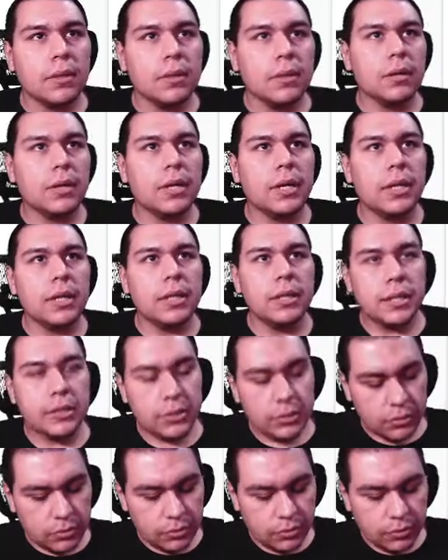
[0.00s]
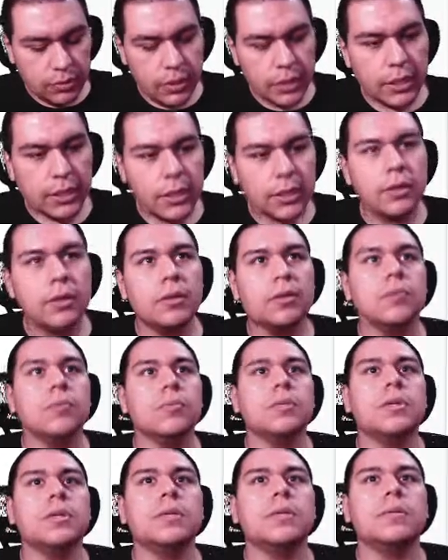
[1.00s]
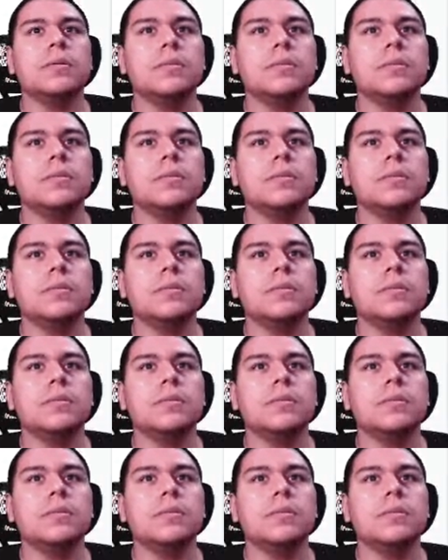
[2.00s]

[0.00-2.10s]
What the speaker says: Okay, let's try another one.